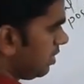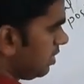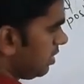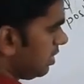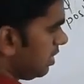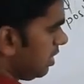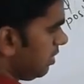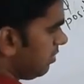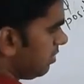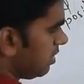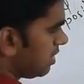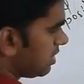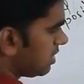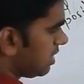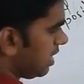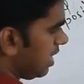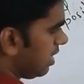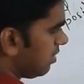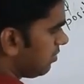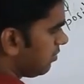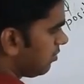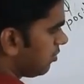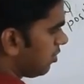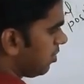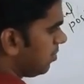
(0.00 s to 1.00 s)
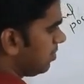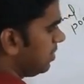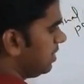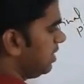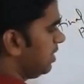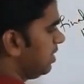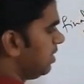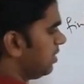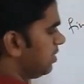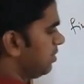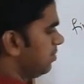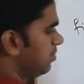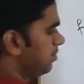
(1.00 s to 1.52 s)
He will start from
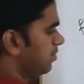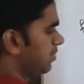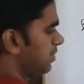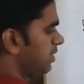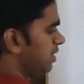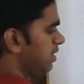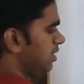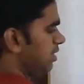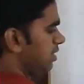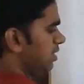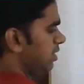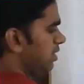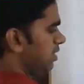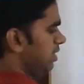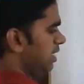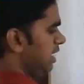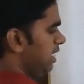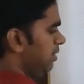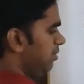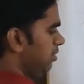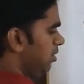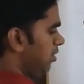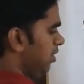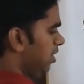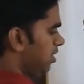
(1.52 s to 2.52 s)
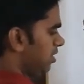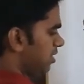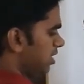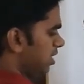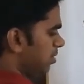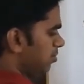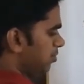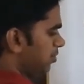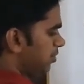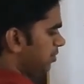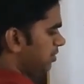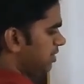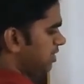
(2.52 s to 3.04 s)
here. He will not
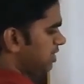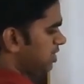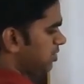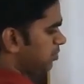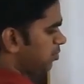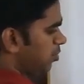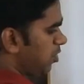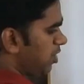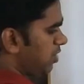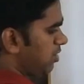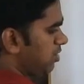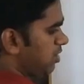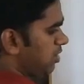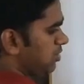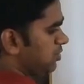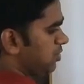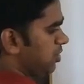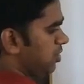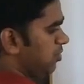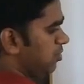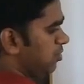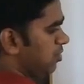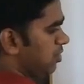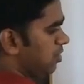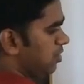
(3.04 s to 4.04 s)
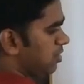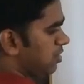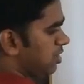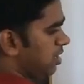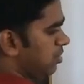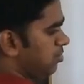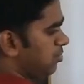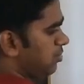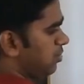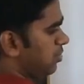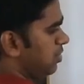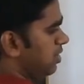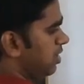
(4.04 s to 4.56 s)
come to this point also, he will not
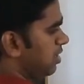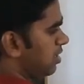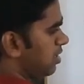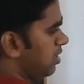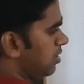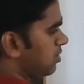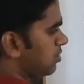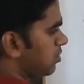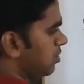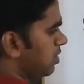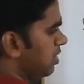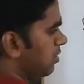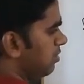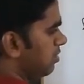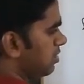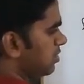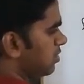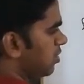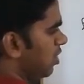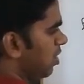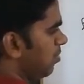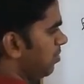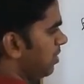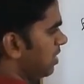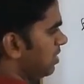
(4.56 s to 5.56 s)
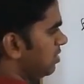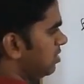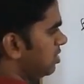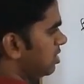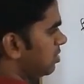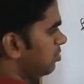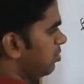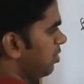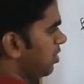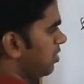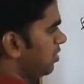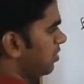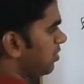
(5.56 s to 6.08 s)
come to here also. He will stop at this
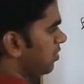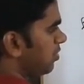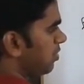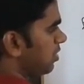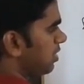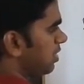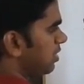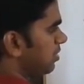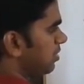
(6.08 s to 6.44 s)
point only.